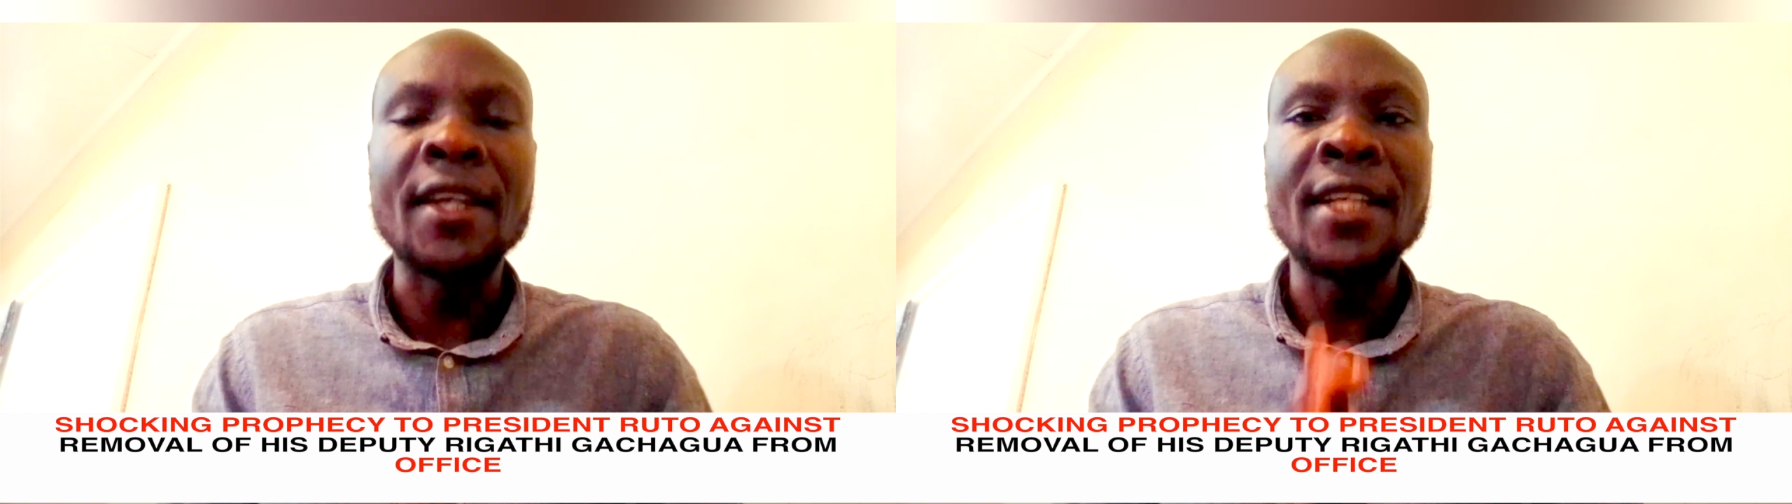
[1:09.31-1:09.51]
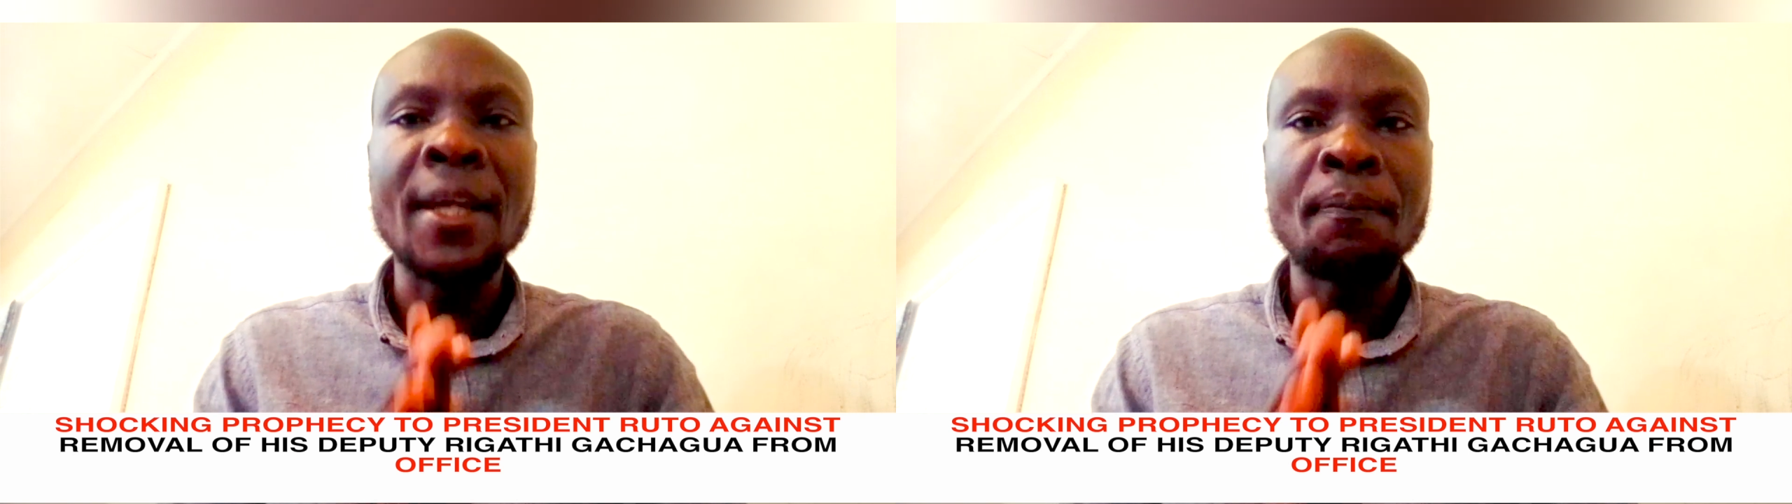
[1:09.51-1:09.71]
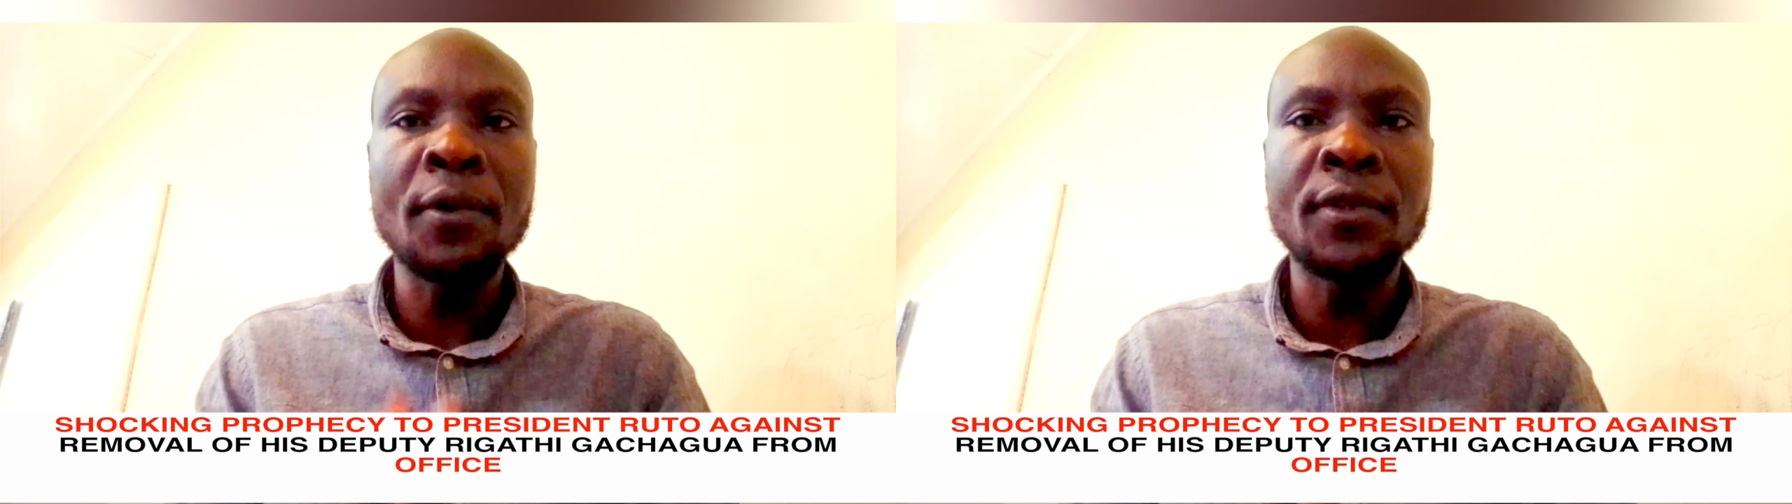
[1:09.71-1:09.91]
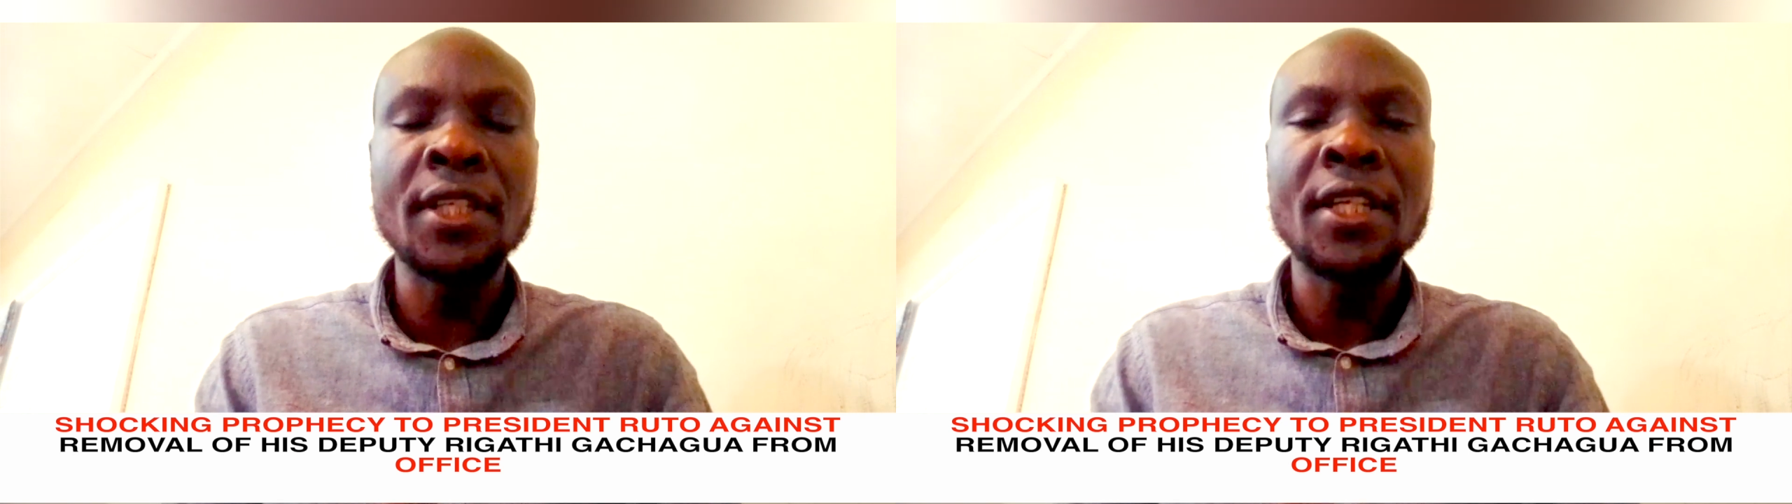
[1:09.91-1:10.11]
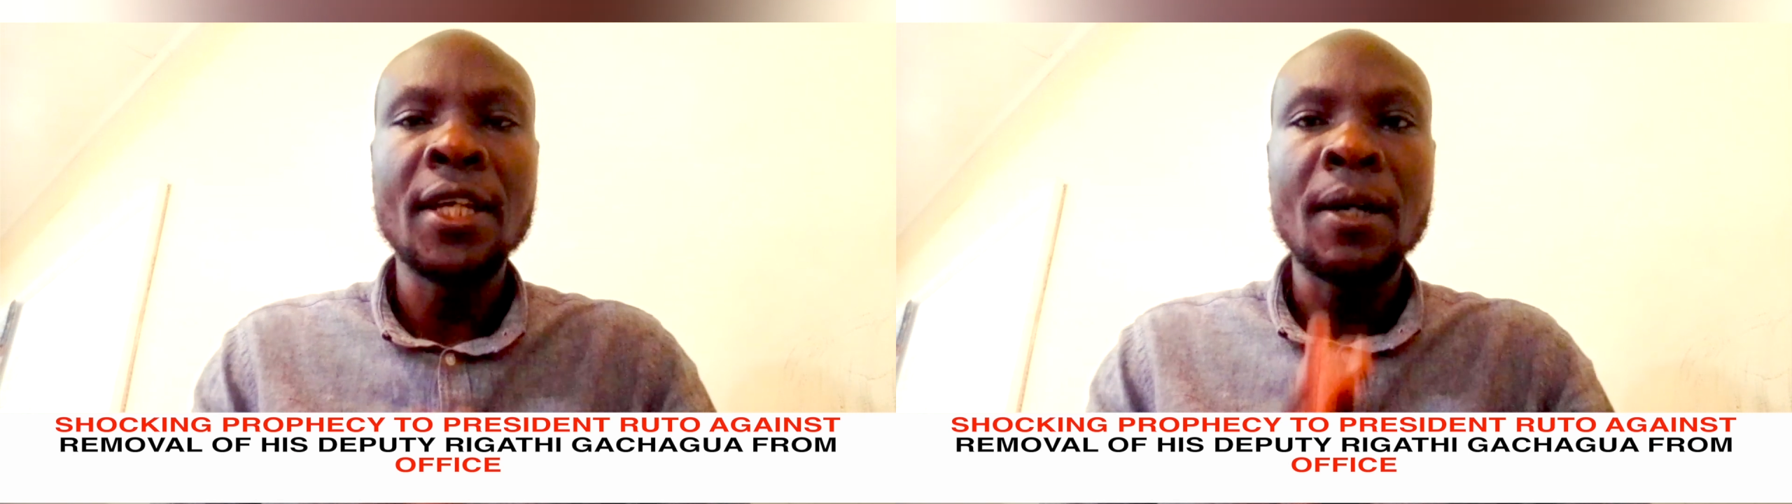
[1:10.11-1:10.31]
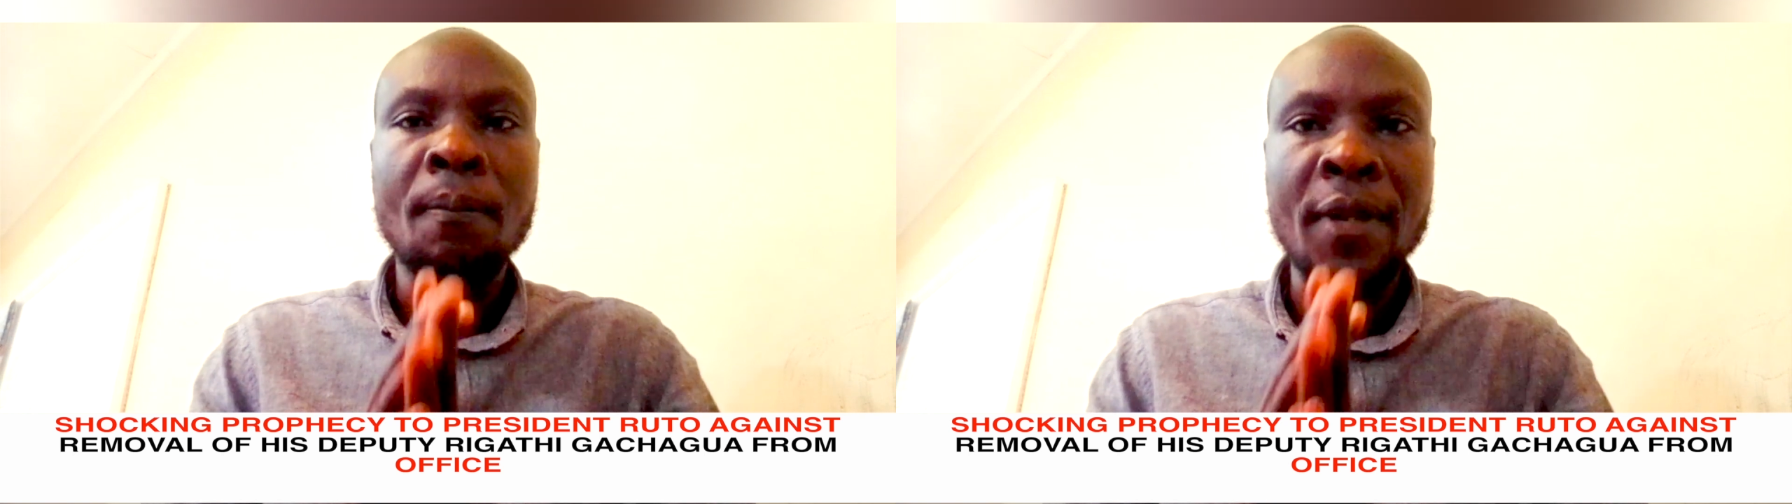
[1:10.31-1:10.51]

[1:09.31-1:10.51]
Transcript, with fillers: the Deputy